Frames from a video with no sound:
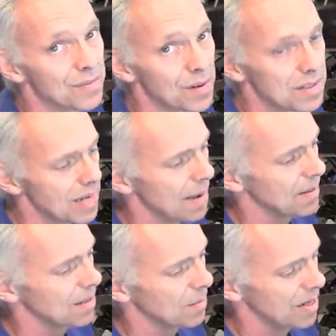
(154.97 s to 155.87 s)
The first time
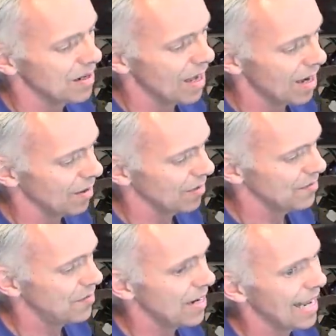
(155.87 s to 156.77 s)
it took me, I don't know, a
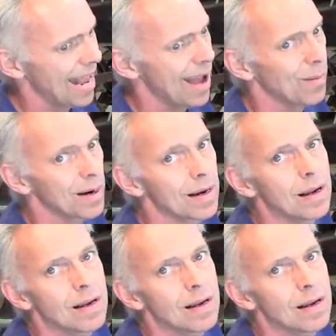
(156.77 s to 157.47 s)
freaking hour.